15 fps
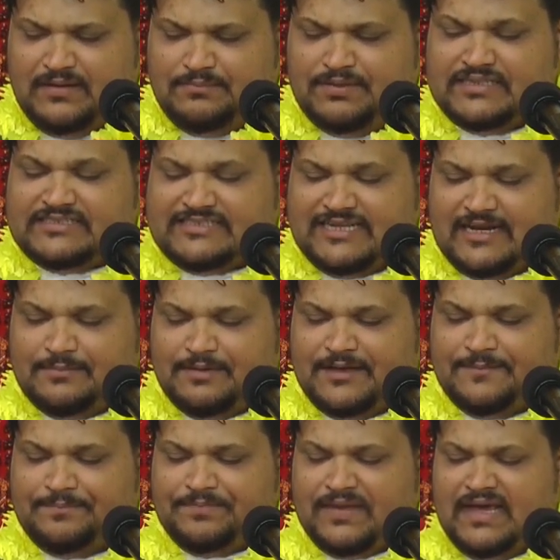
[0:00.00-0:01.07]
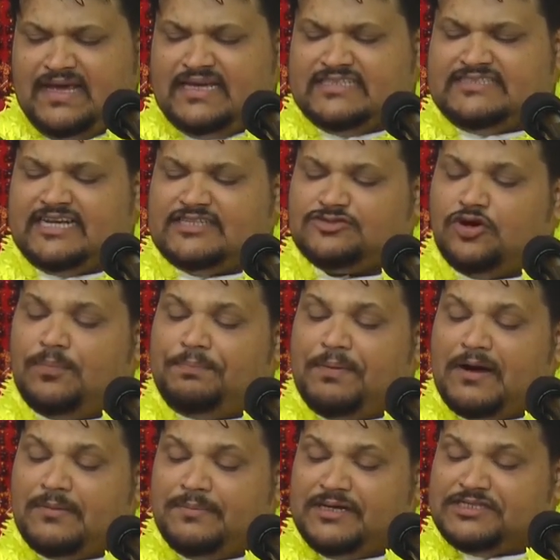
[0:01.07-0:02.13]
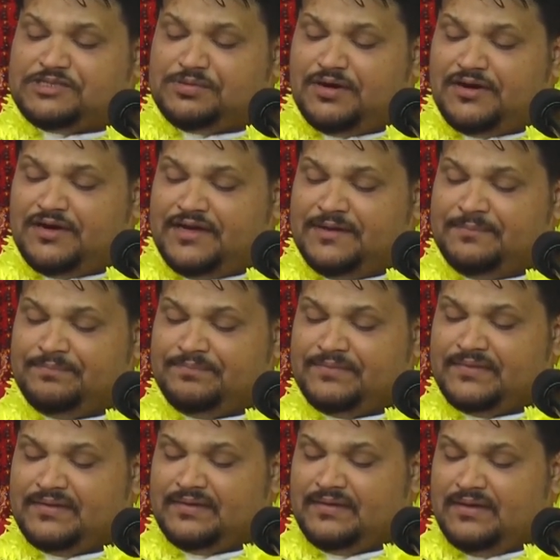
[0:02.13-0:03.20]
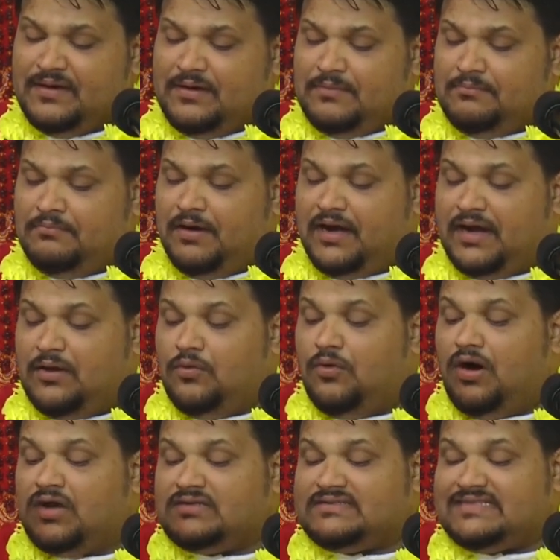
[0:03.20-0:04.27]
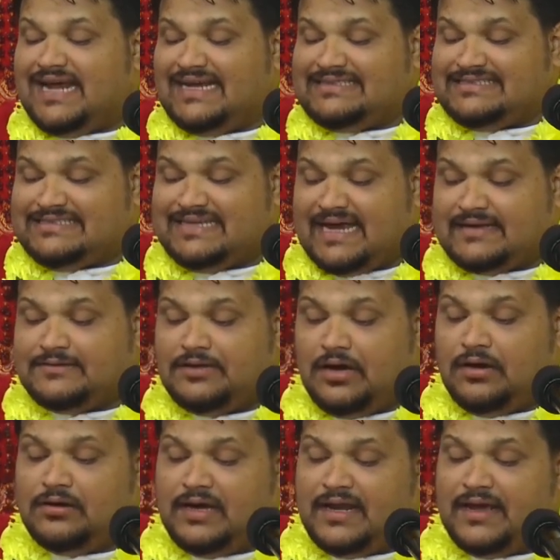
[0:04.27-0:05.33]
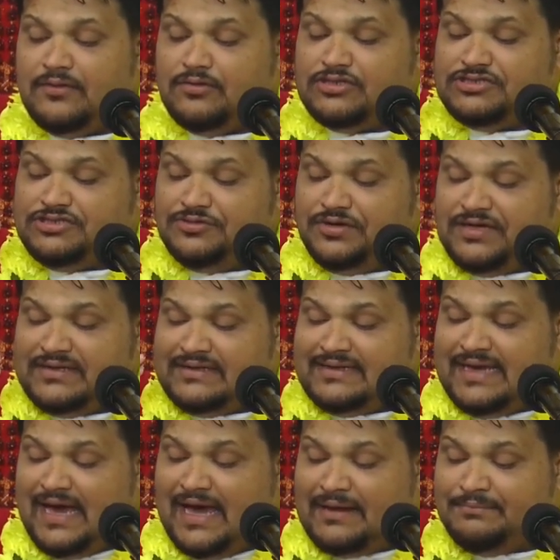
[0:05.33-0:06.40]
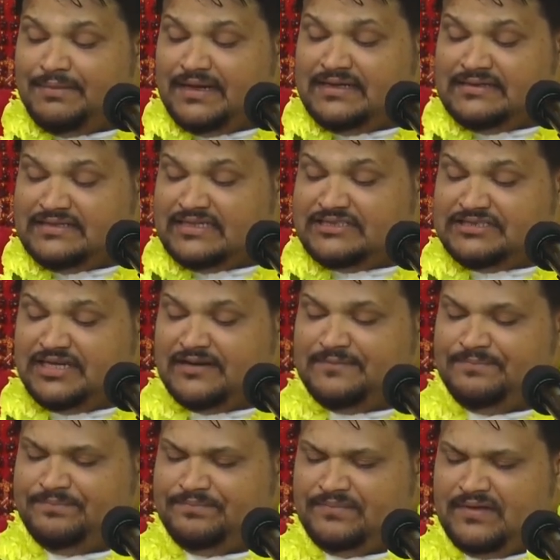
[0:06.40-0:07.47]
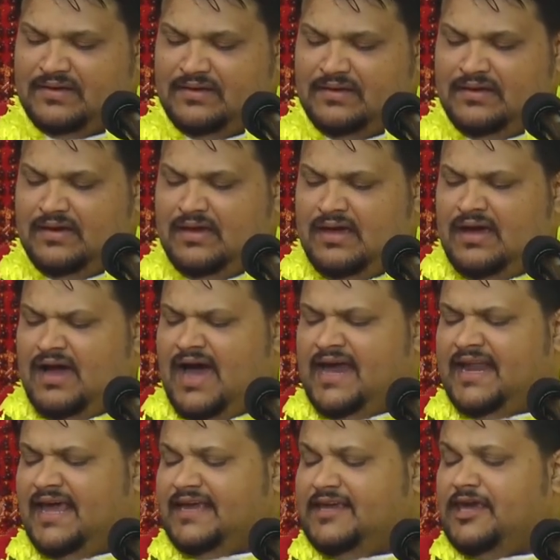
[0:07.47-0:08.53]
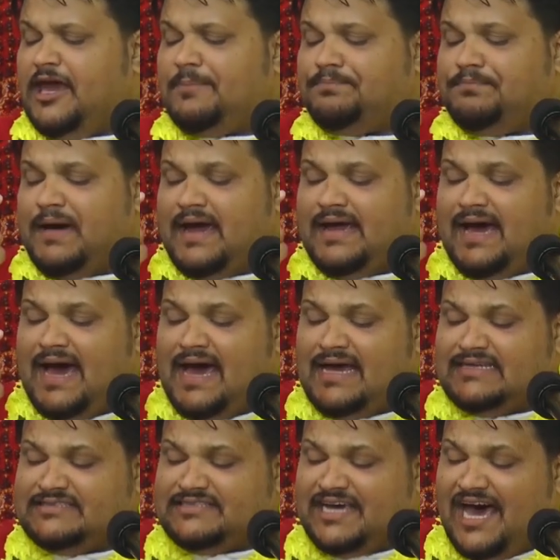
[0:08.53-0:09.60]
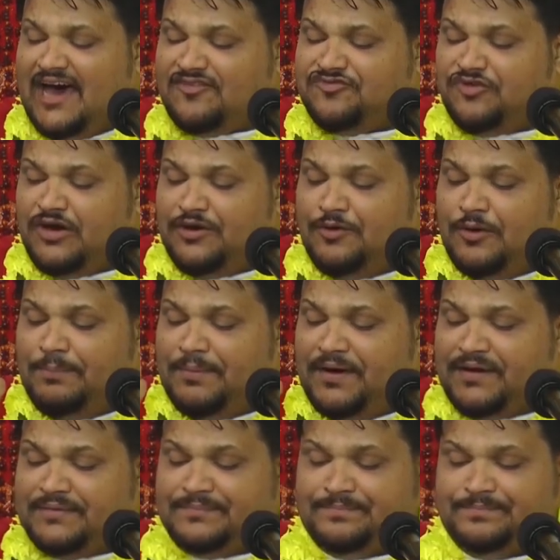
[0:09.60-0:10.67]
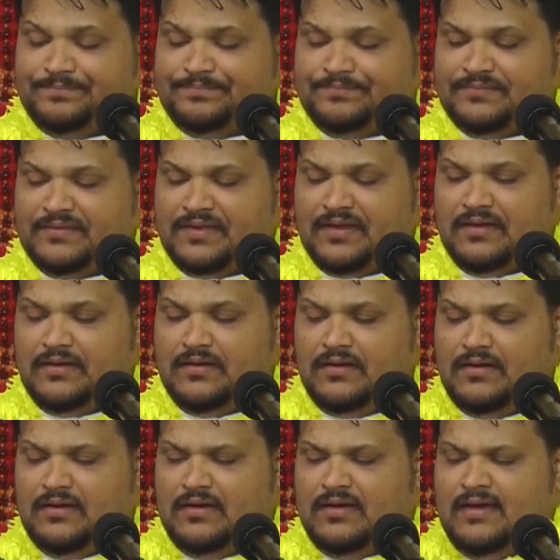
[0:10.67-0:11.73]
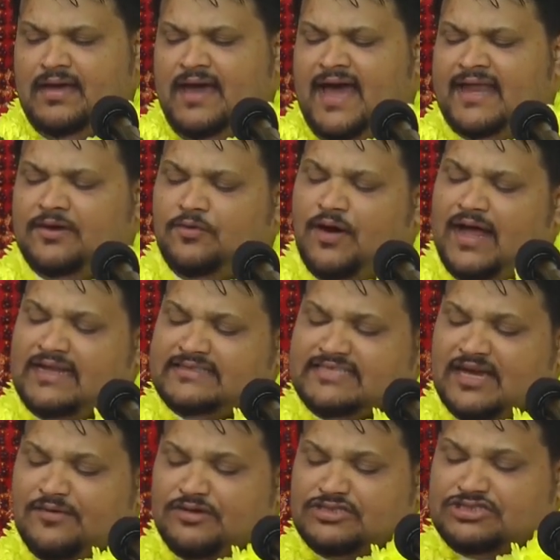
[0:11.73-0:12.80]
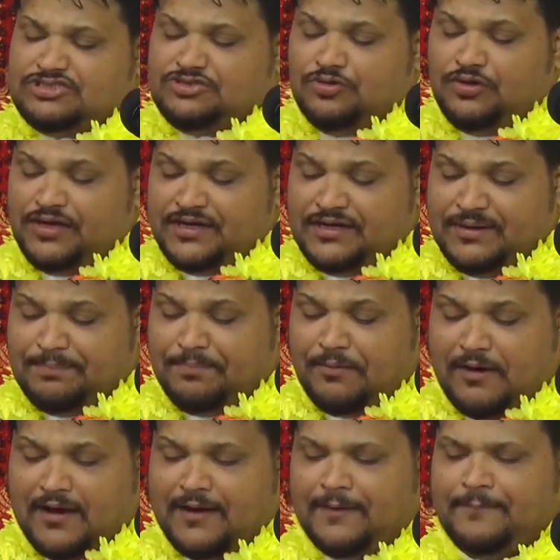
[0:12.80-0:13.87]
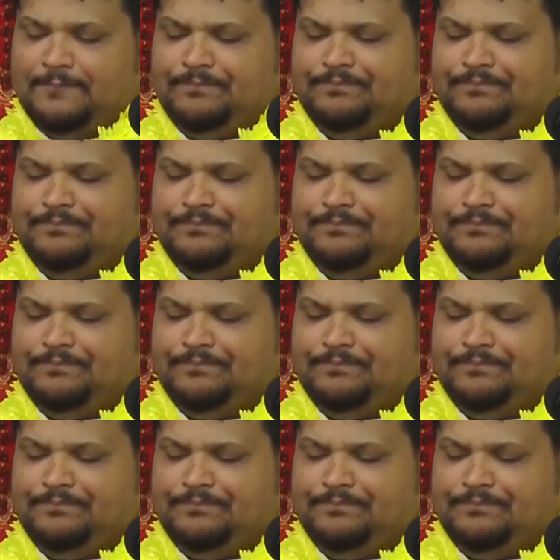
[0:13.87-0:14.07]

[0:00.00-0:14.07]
please tell me. He says, O oh, Parmeshwari, Mother, once I sat down and I was doing dhyan meditation and I kept my eyes halfway open. And whilst I was doing the prayer,